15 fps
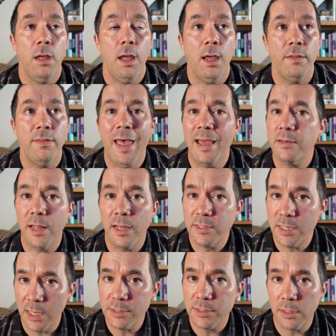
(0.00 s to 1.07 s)
And that
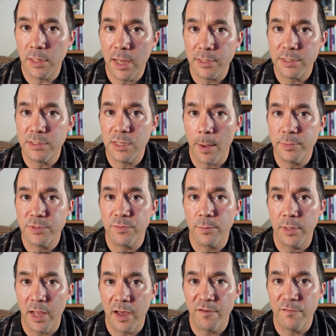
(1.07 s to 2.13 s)
takes a lot of steps from
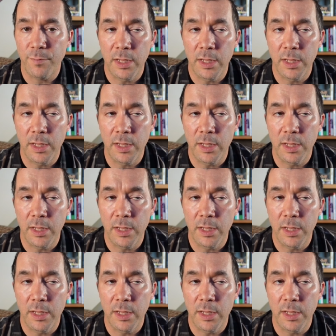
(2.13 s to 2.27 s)
a lot of